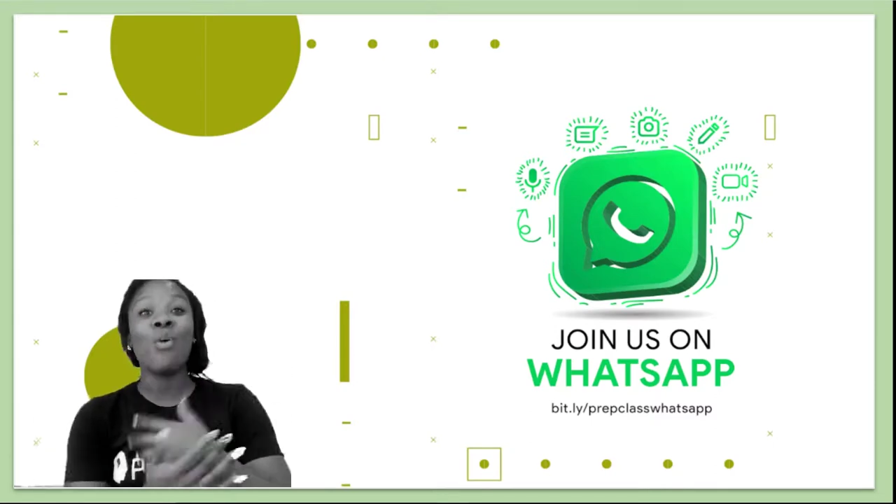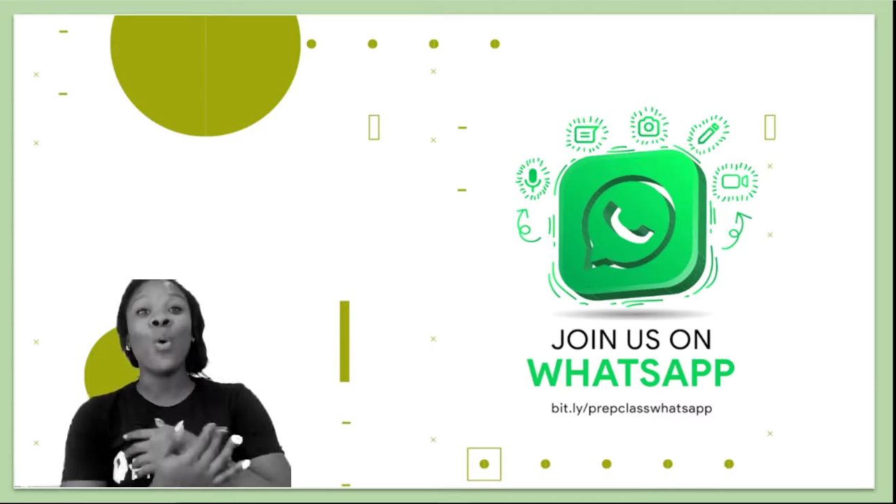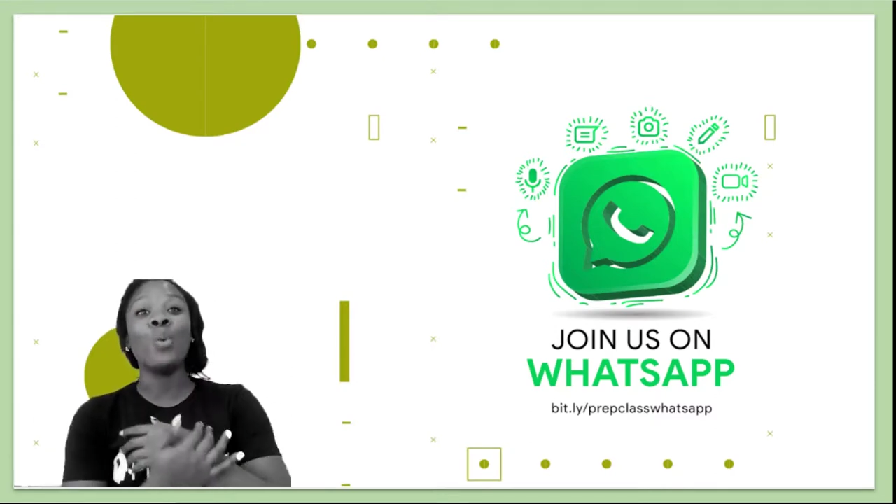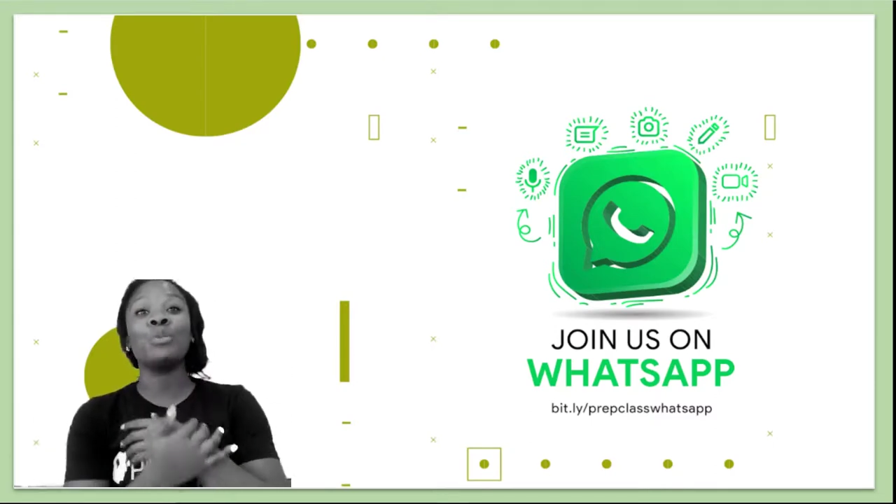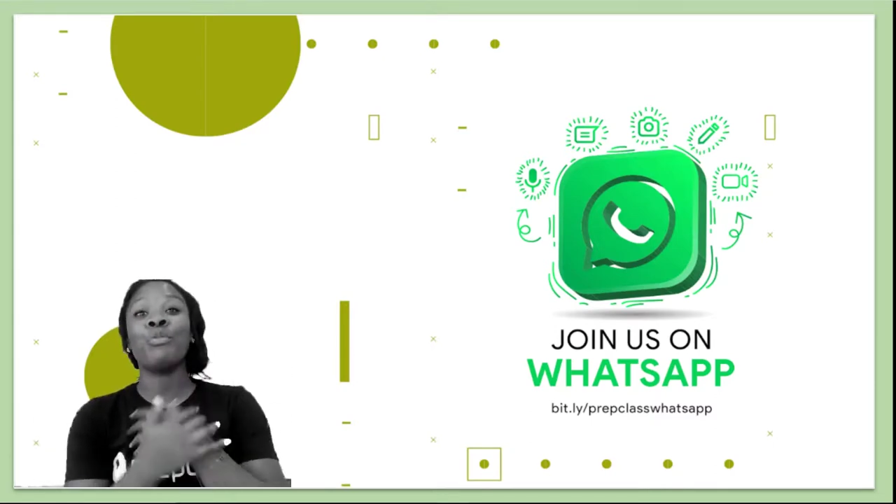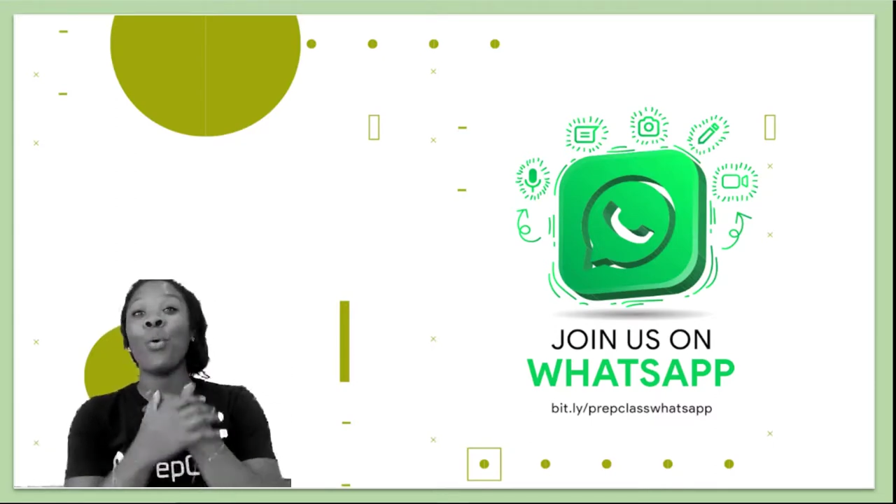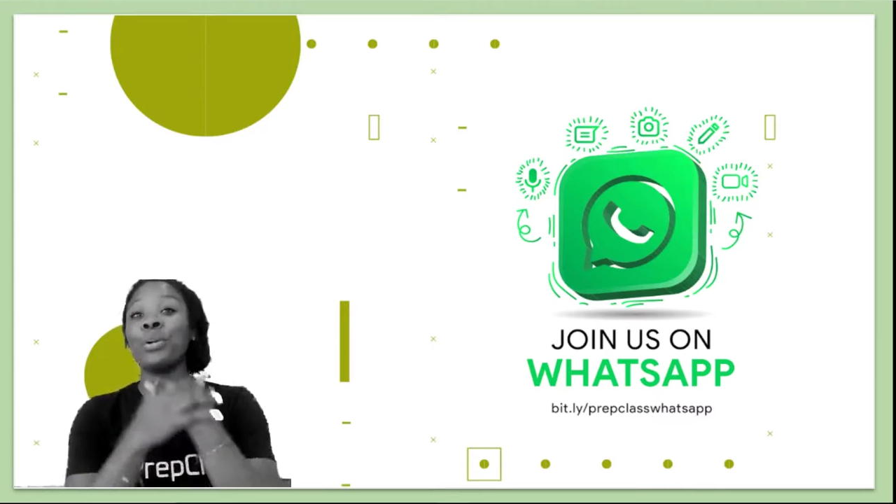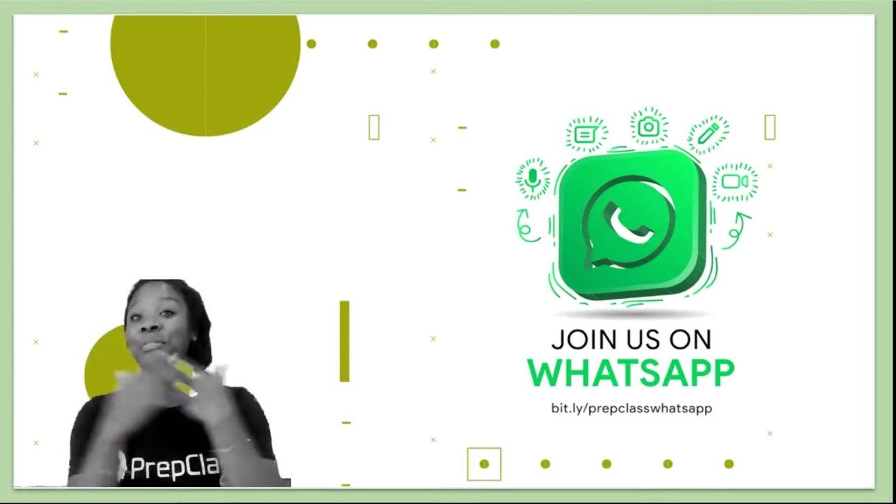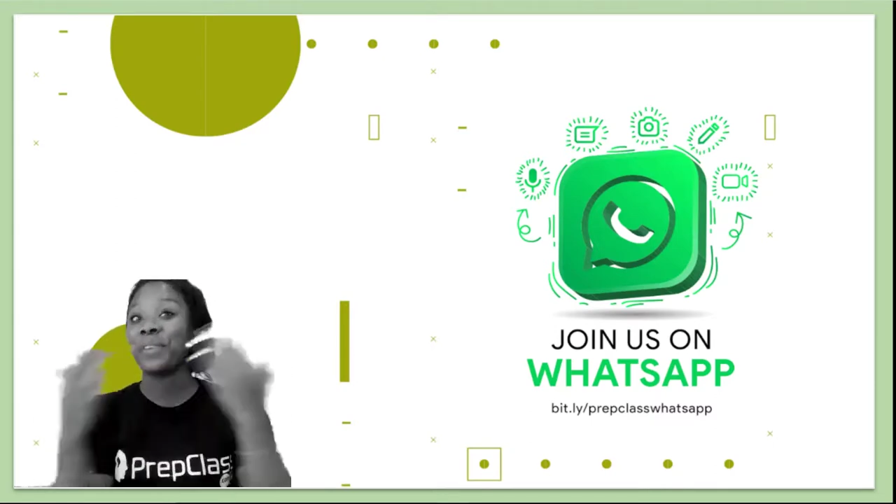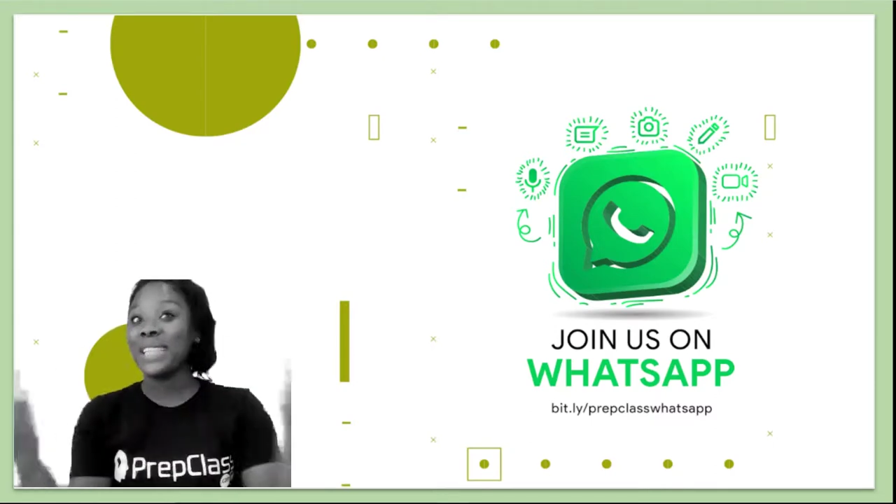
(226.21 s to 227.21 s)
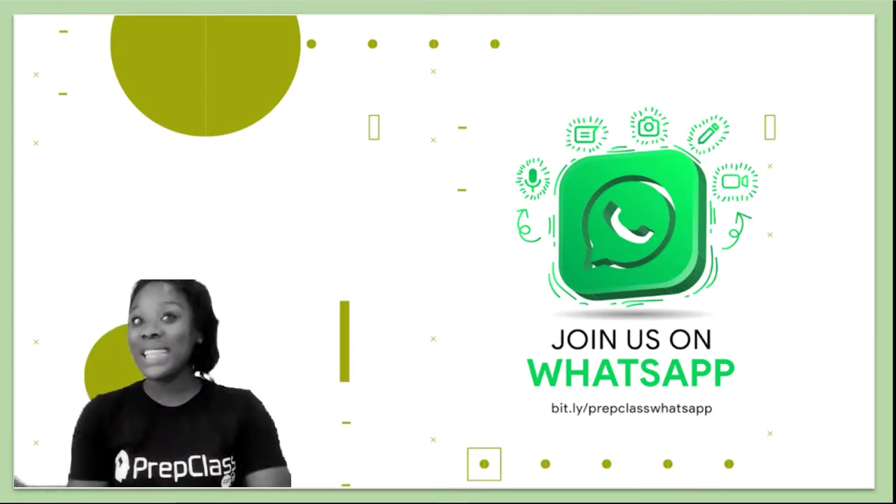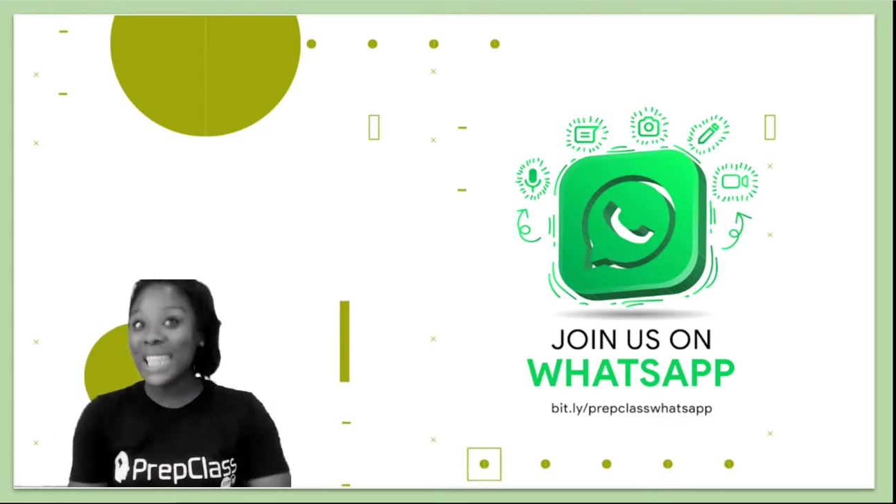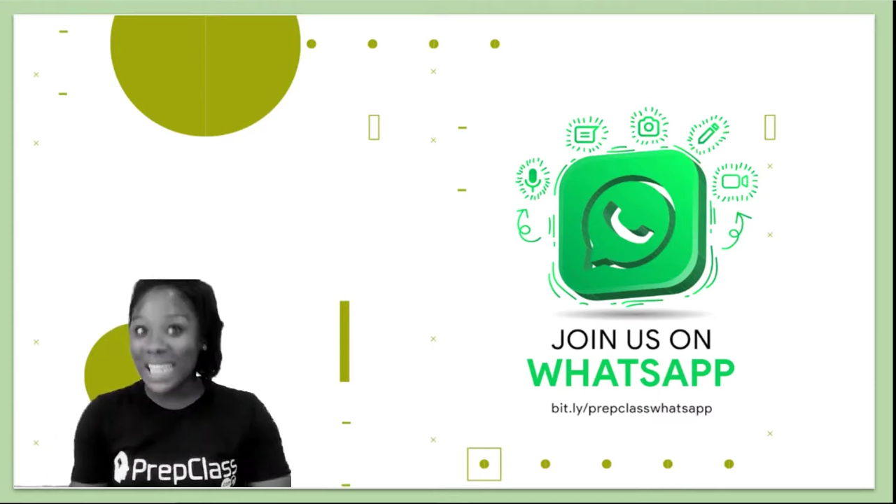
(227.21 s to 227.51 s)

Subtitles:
wrote 4 different